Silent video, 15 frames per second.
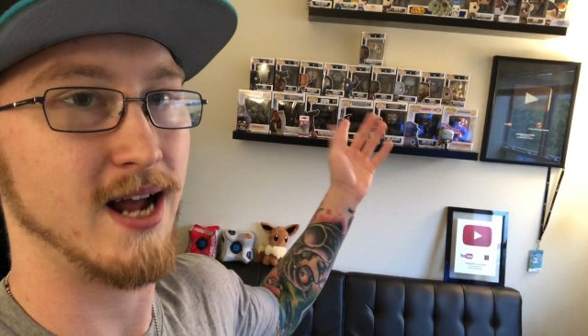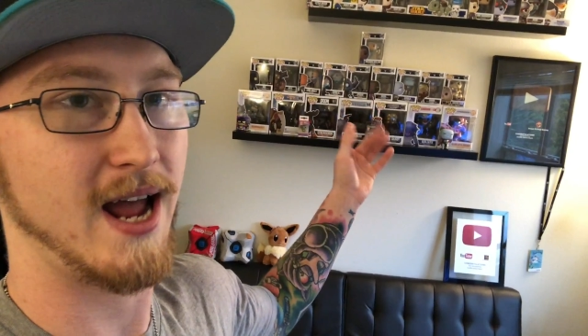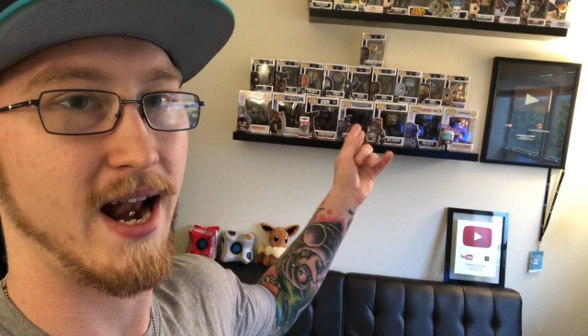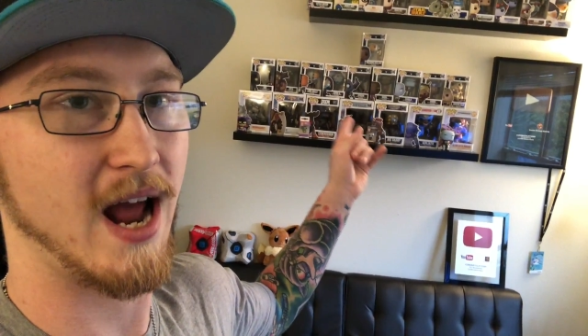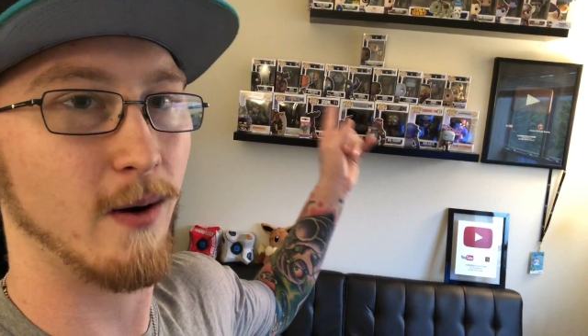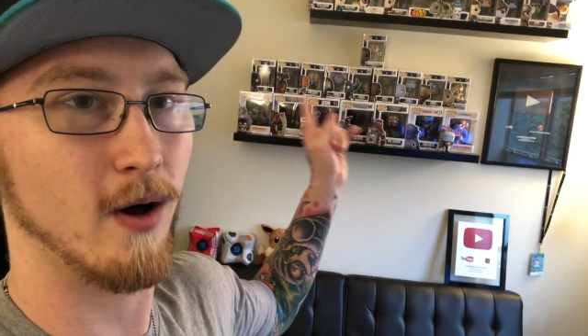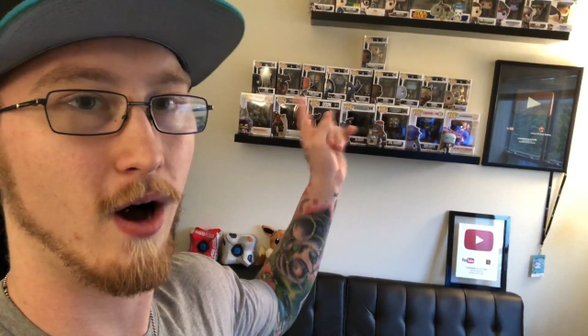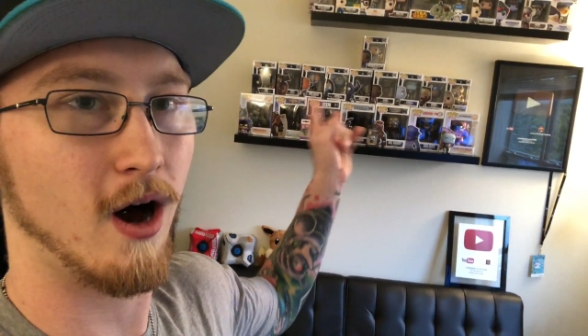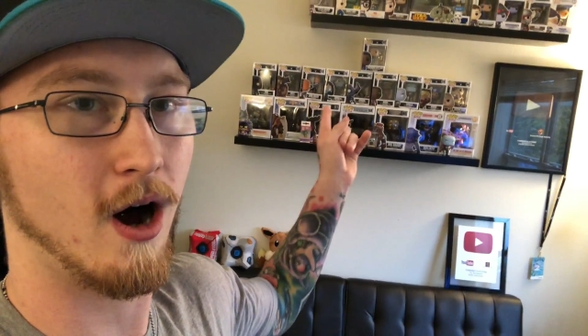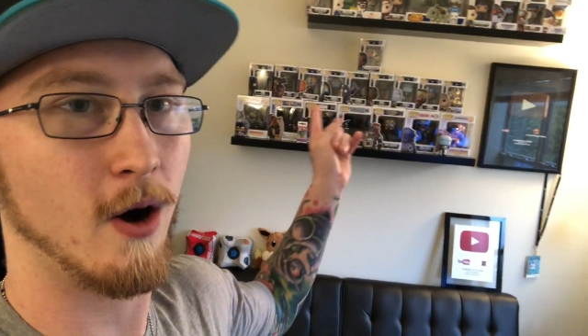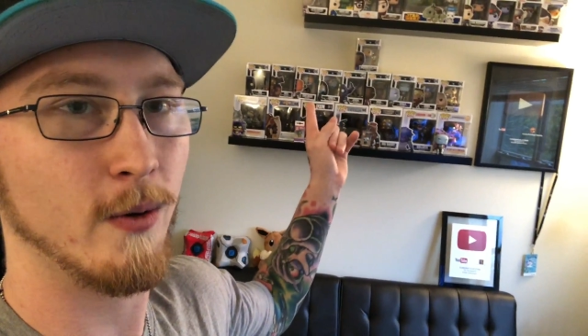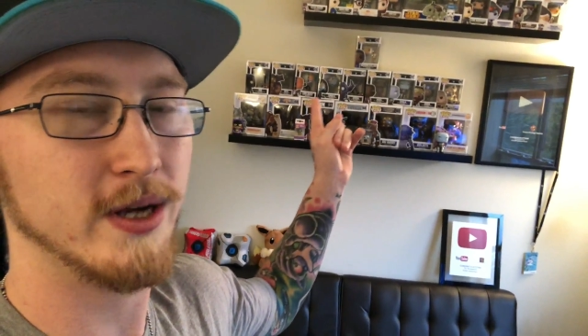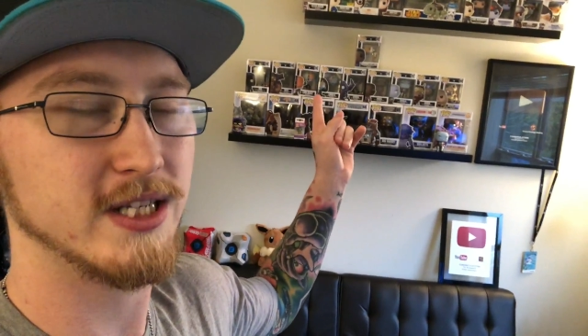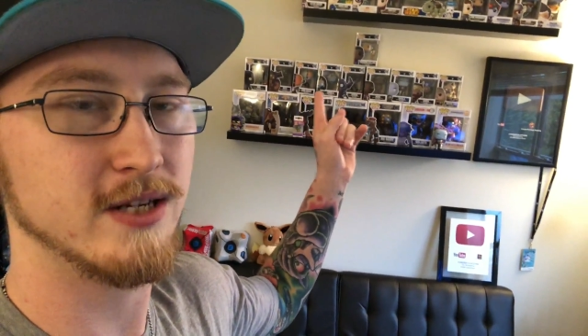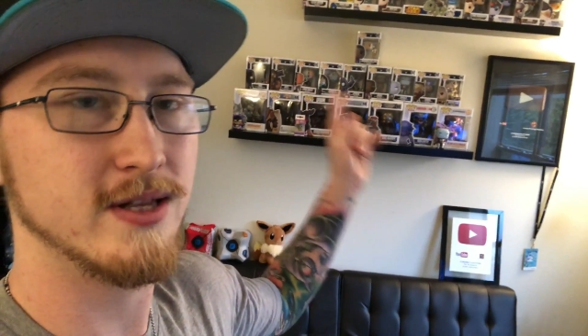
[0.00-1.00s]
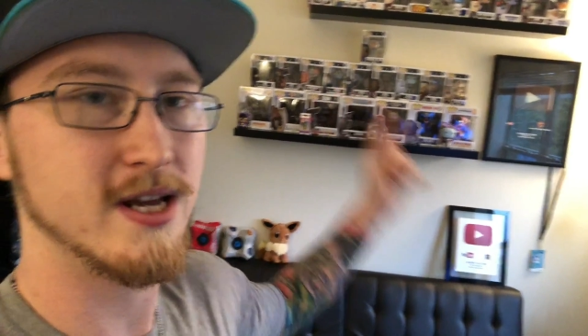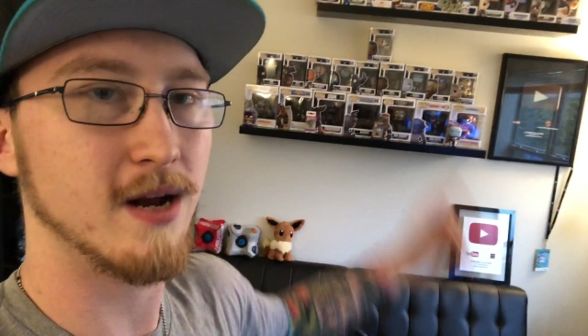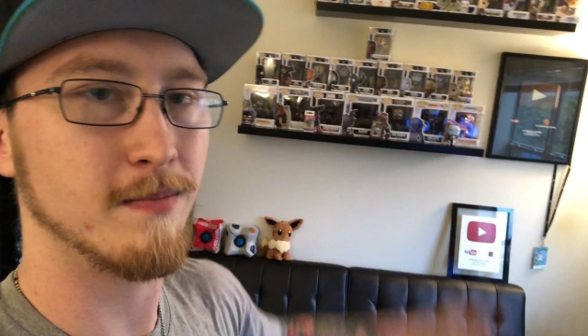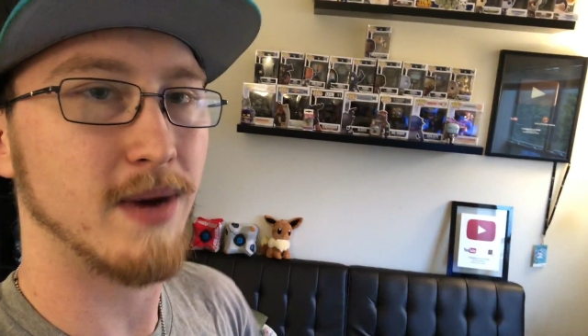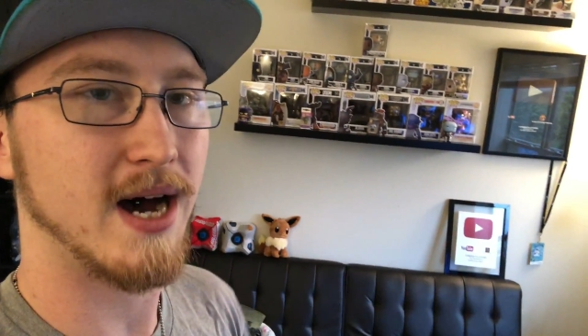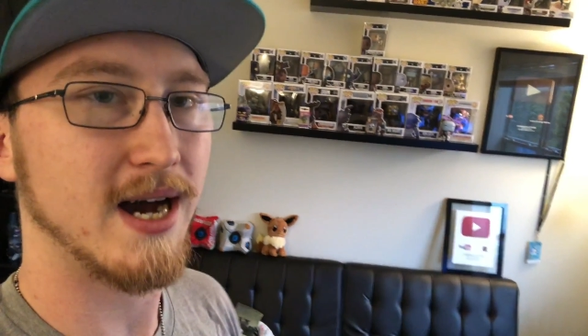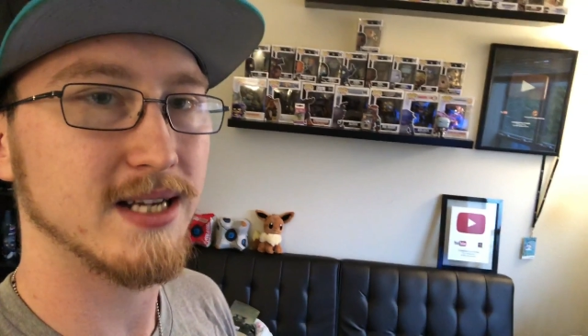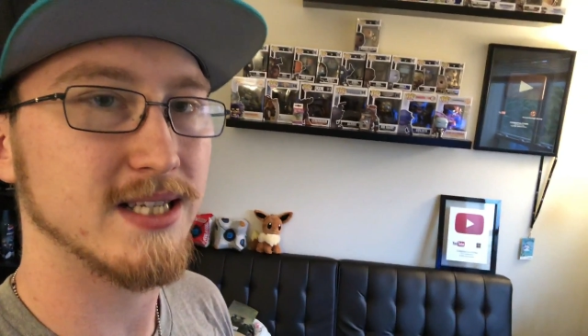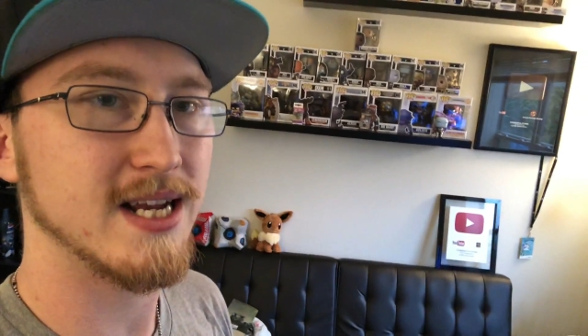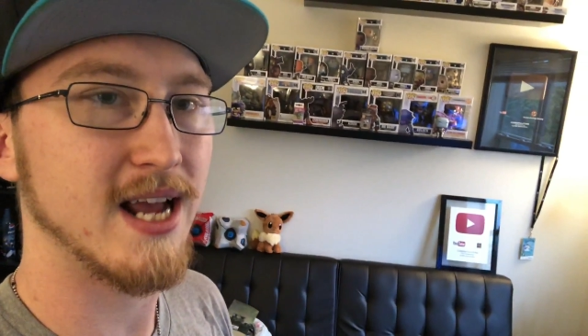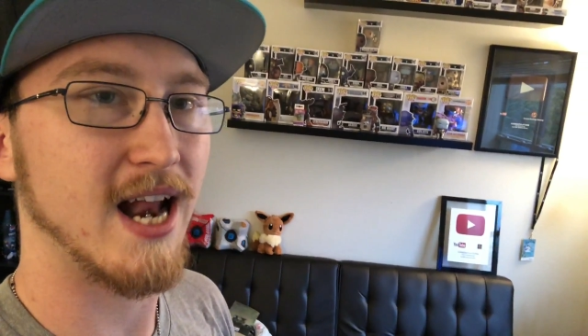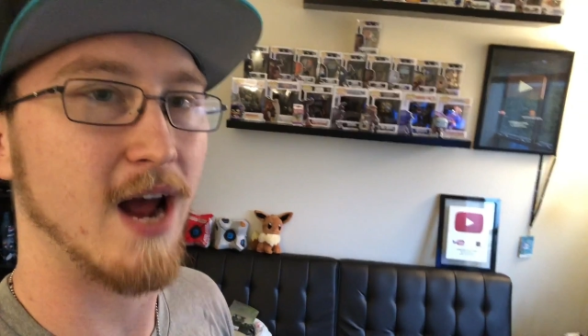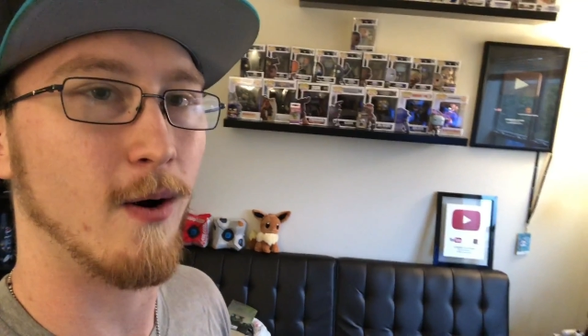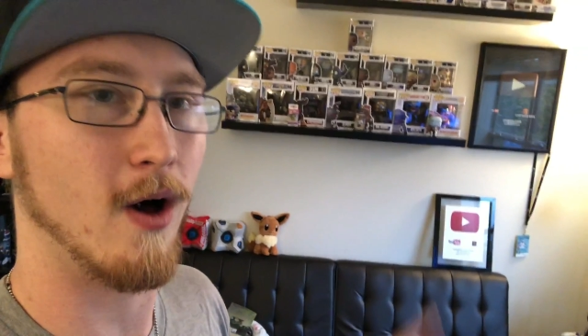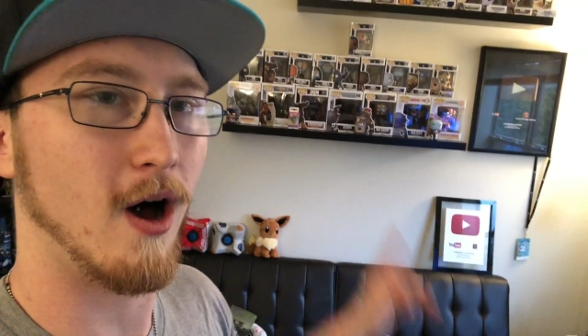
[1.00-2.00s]
And I will always do the unboxing, and
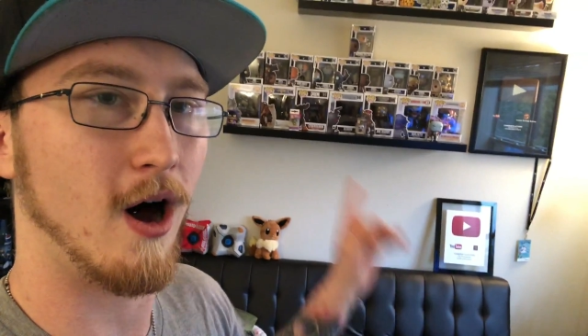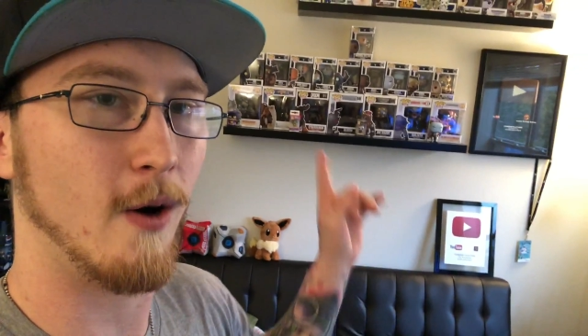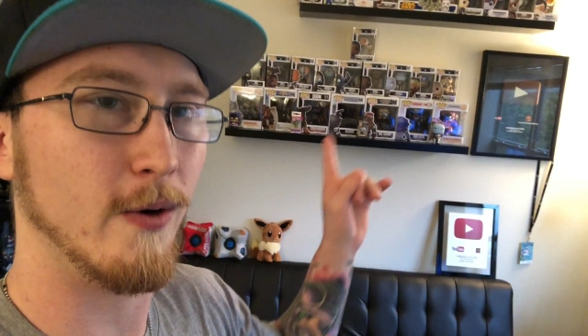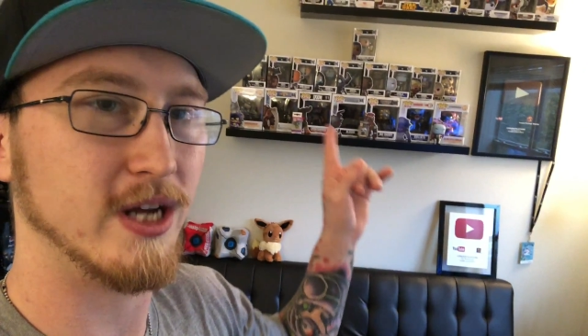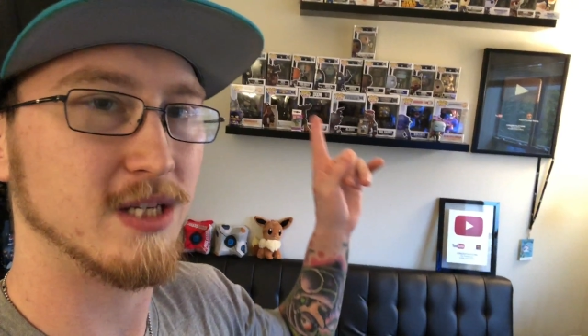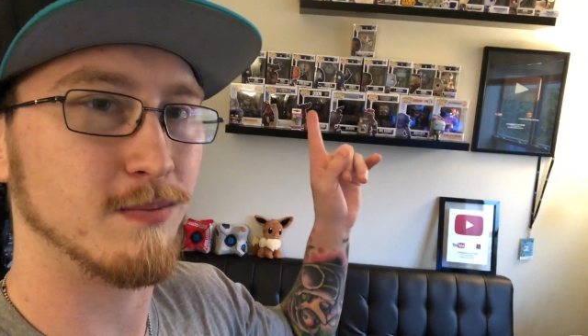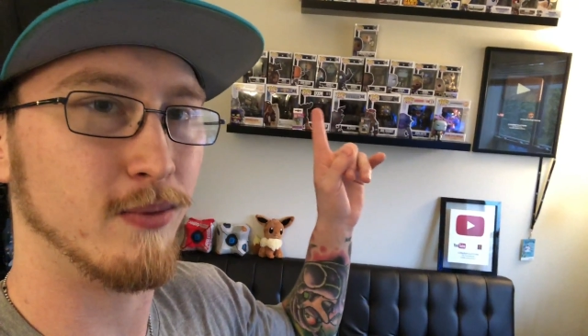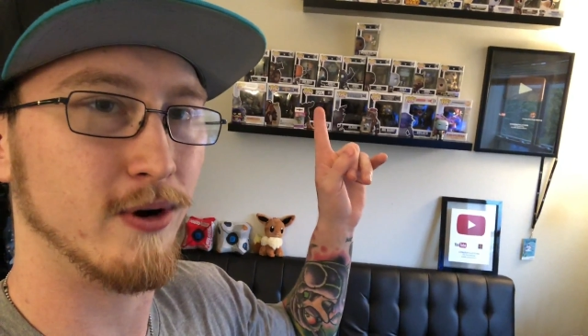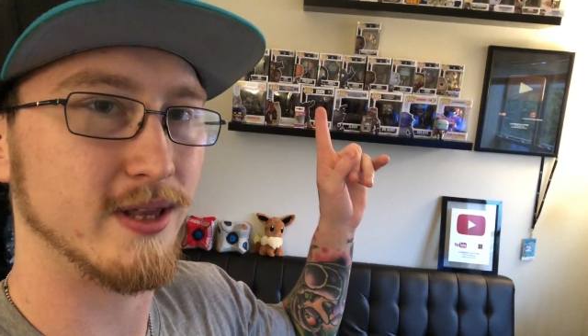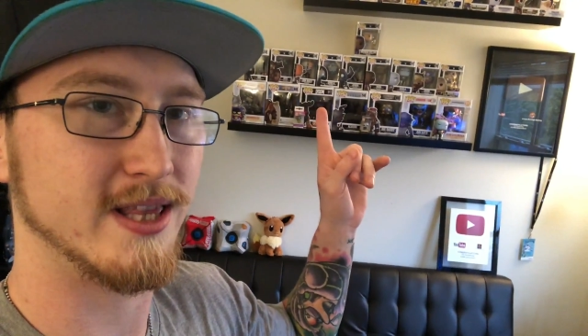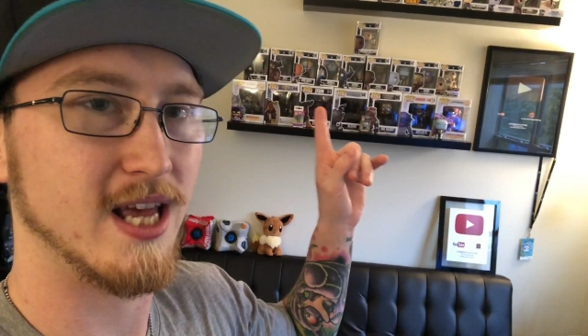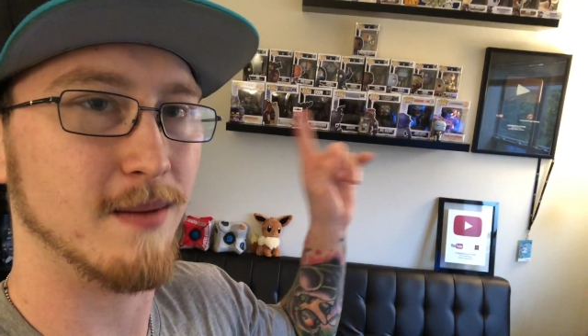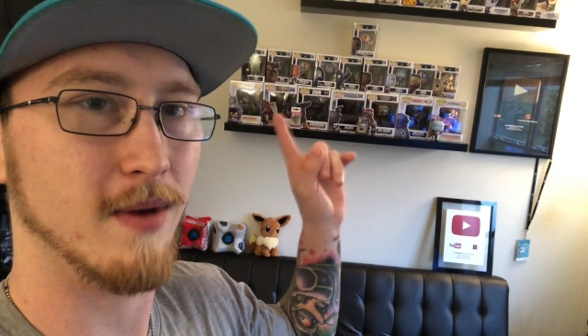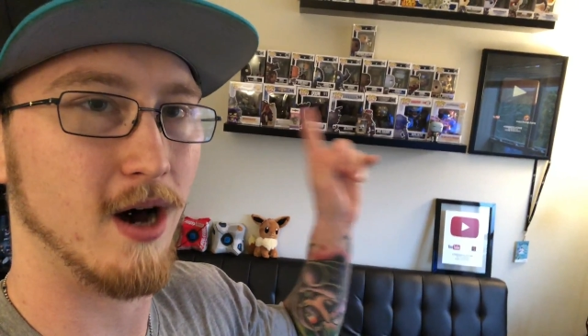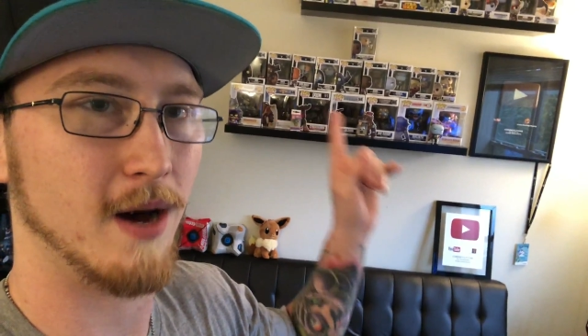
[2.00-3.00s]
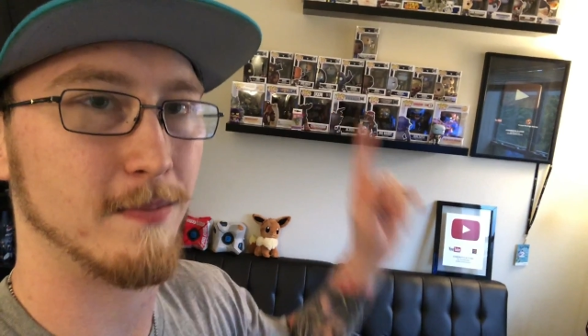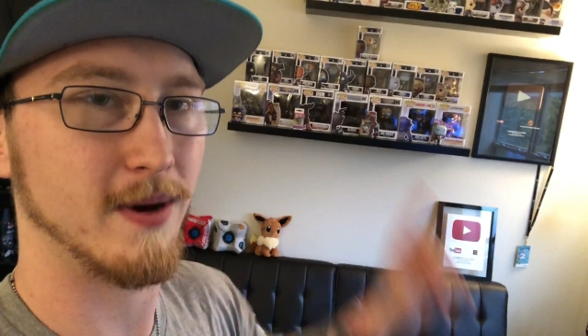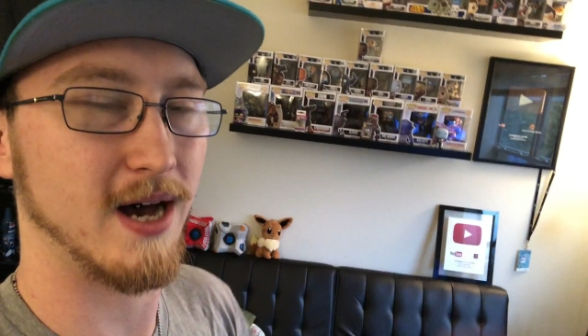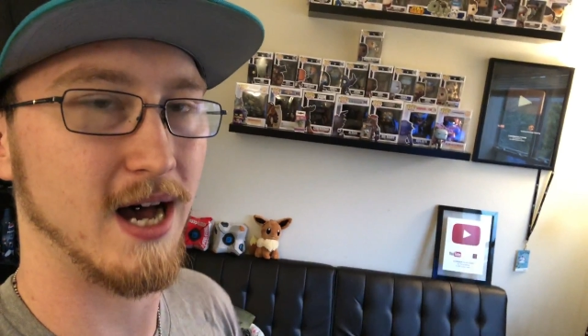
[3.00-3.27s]
I will always put them up